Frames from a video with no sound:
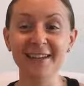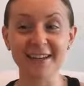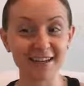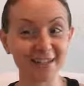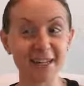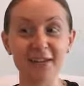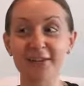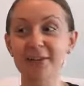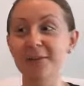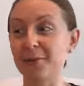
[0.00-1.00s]
a get
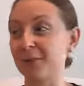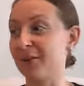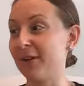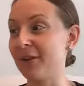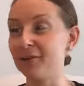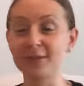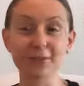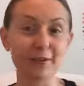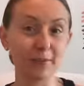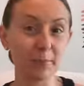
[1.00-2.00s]
together or when you're
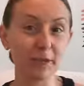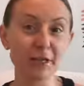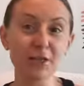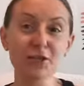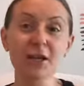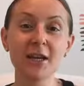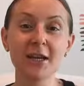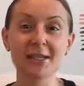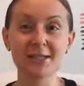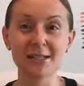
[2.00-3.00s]
out on the beach
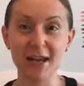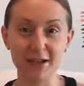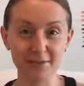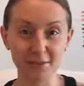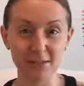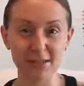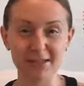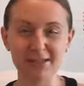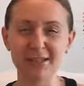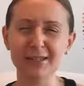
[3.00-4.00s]
is to have somebody
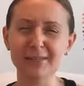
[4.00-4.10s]
that's like,